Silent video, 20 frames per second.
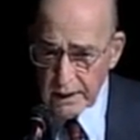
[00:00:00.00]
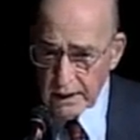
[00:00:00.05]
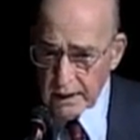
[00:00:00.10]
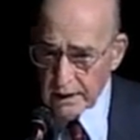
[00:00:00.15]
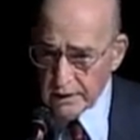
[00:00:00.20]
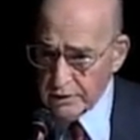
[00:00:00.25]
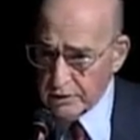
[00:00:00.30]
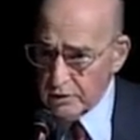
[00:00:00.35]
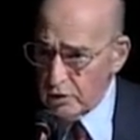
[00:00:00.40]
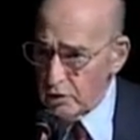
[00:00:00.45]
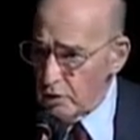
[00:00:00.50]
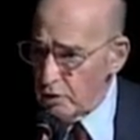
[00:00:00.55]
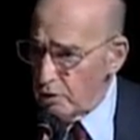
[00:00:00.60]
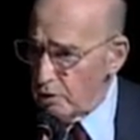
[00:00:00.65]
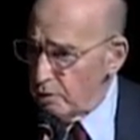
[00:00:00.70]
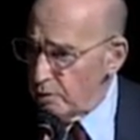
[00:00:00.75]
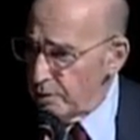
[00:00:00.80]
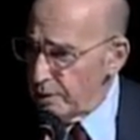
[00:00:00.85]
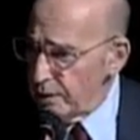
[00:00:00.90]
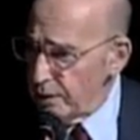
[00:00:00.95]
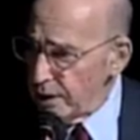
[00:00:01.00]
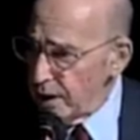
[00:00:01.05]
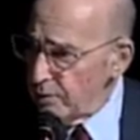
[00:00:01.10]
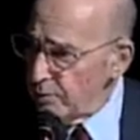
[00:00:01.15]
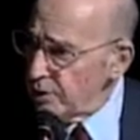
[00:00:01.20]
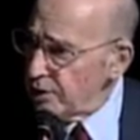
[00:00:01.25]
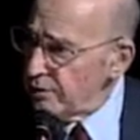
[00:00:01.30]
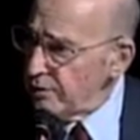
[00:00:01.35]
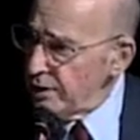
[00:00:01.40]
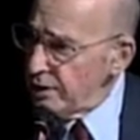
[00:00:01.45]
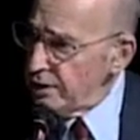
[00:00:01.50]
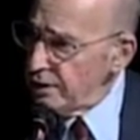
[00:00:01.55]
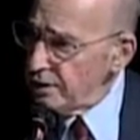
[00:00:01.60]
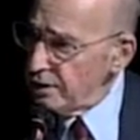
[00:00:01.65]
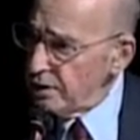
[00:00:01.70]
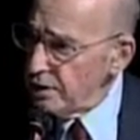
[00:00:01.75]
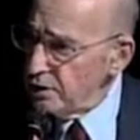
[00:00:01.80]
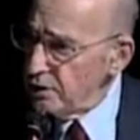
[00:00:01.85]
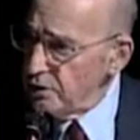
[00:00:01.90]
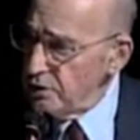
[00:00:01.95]
And so we emigrated
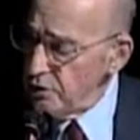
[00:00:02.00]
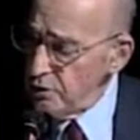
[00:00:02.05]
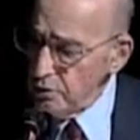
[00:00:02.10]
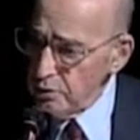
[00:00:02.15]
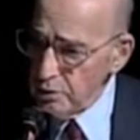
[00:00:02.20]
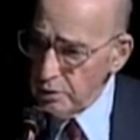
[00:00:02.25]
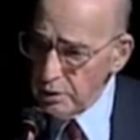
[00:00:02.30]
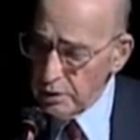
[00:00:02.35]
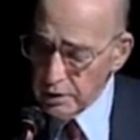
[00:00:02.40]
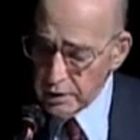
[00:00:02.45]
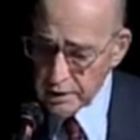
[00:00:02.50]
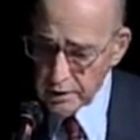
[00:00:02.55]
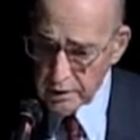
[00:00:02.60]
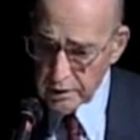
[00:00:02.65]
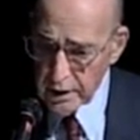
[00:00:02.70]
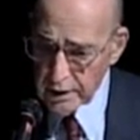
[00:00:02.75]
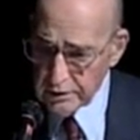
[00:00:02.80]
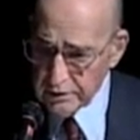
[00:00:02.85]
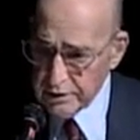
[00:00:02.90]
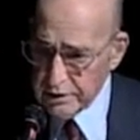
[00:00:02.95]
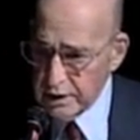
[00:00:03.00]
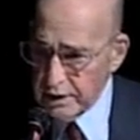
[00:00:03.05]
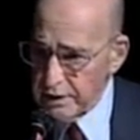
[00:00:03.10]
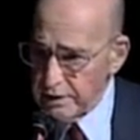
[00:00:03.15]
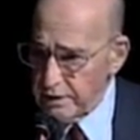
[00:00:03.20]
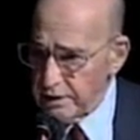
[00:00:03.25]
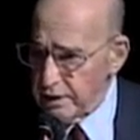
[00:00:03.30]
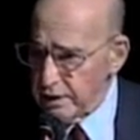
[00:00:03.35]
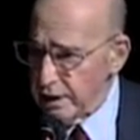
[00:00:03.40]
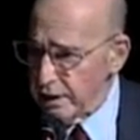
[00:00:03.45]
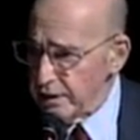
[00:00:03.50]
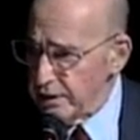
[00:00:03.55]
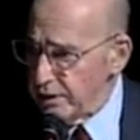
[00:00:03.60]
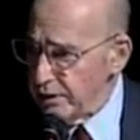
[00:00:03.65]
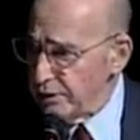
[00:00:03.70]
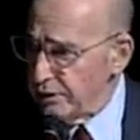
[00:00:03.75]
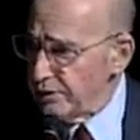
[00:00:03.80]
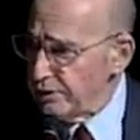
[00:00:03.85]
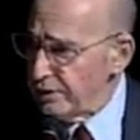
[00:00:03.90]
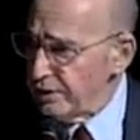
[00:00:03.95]
to the United States in
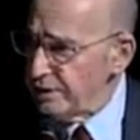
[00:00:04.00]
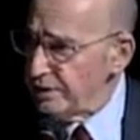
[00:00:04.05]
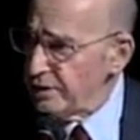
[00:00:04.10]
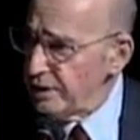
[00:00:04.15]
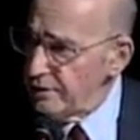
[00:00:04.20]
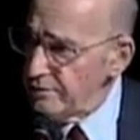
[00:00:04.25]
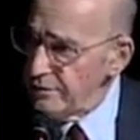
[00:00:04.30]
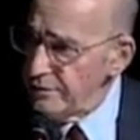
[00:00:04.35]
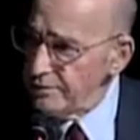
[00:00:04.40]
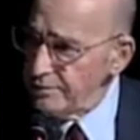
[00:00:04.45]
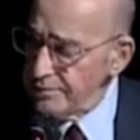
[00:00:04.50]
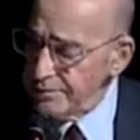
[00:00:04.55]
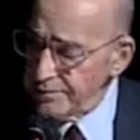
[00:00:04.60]
1937.